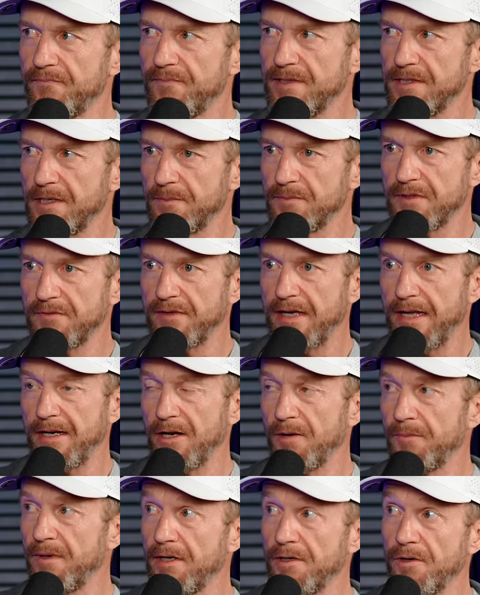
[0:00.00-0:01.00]
in terms of that
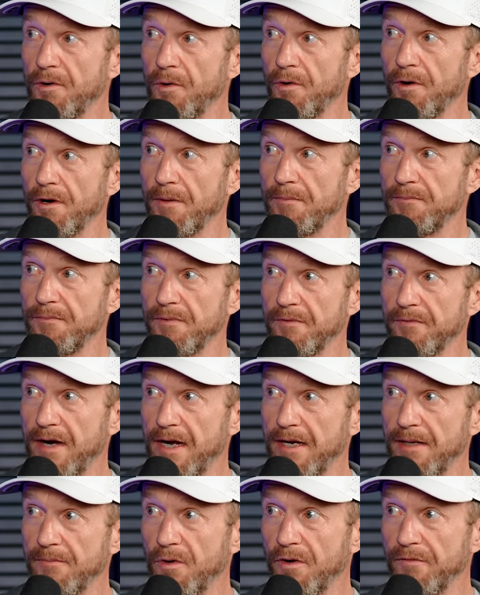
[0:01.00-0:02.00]
aramid core
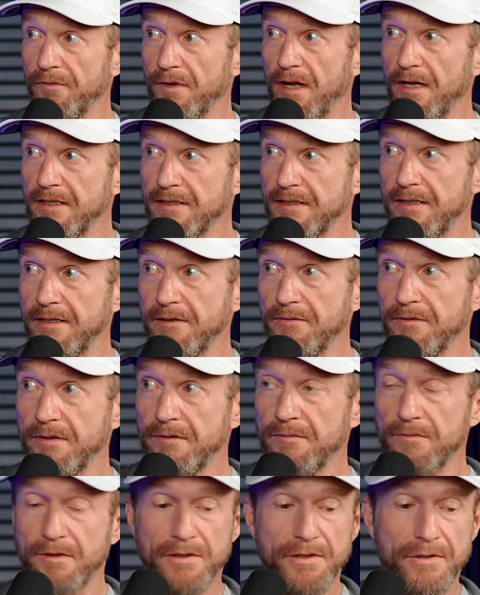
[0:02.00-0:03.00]
providing more velocity
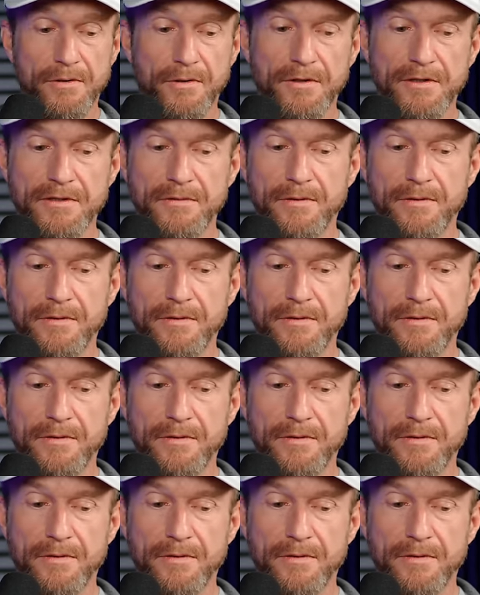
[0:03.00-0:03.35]
with, with shorter